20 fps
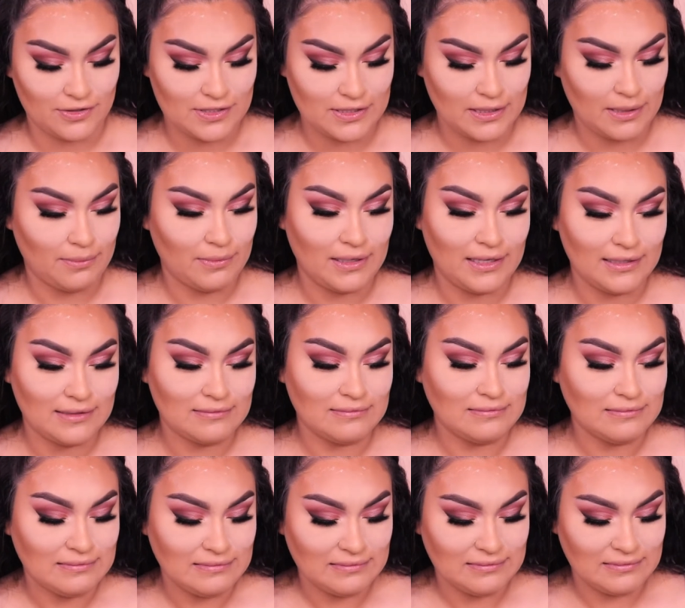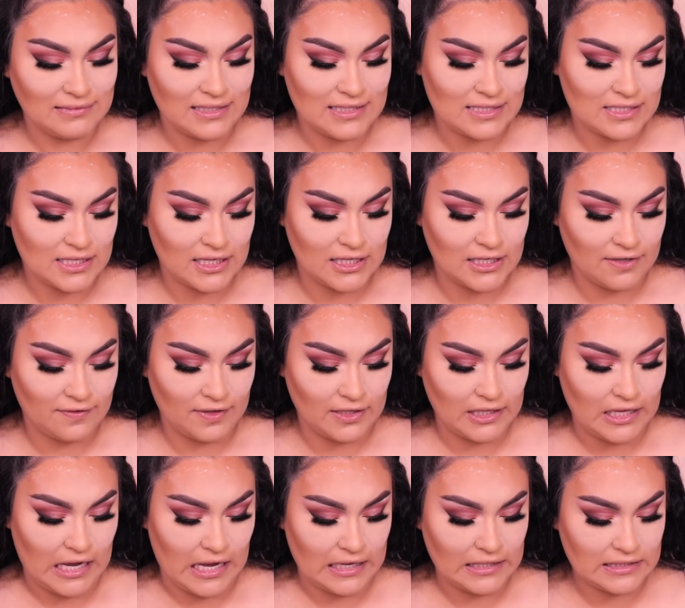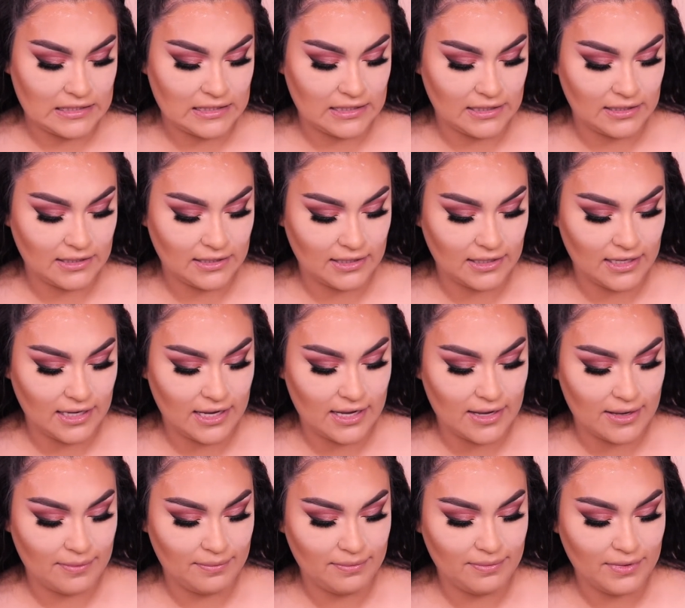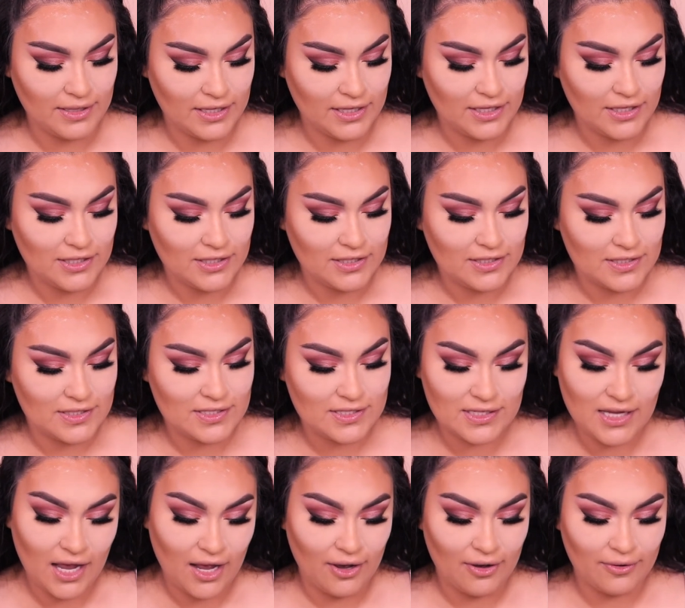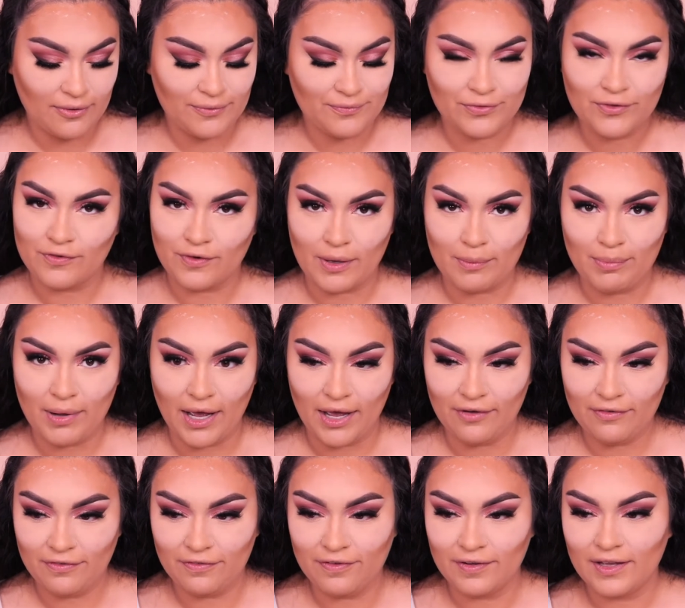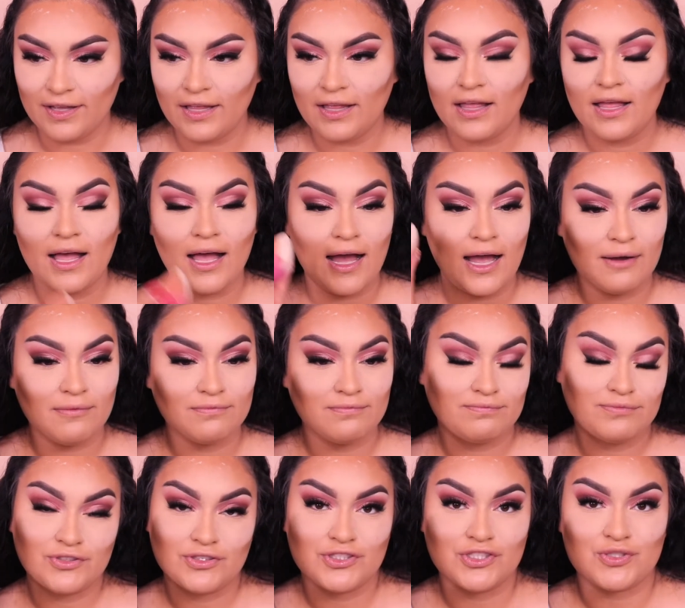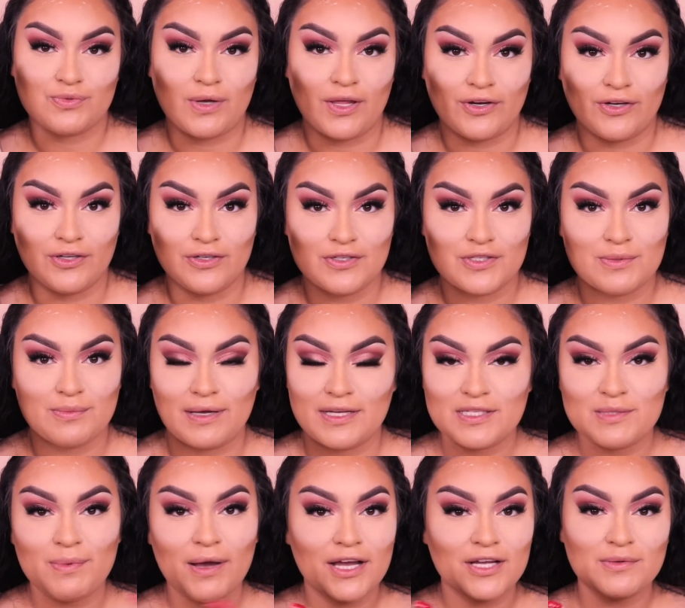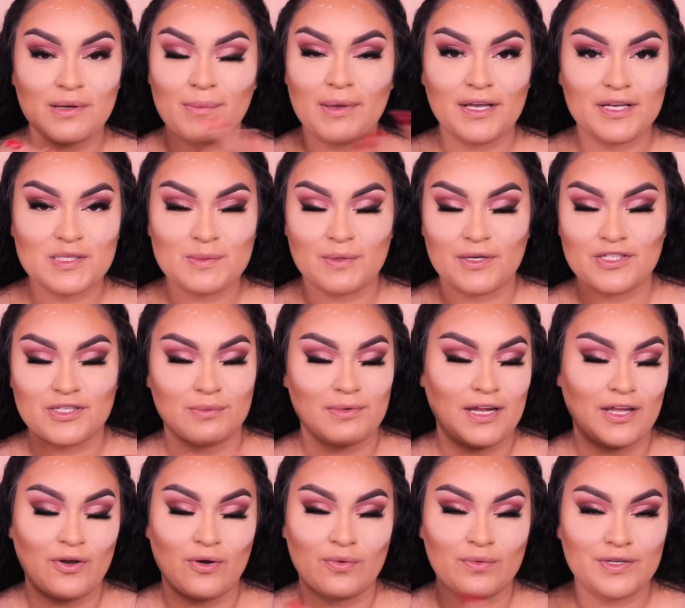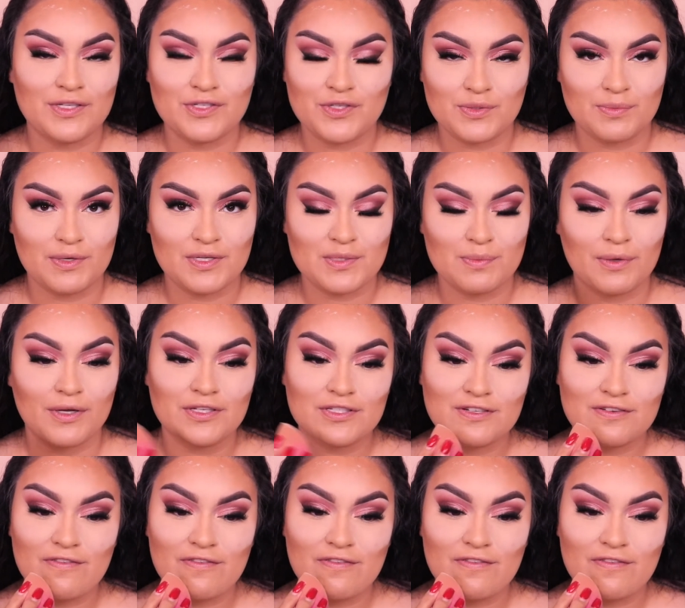and I'm like, oh, that's kind of a lot. So for a puff, I just rather use my sponge, my makeup sponge. I mean, I always use my sponge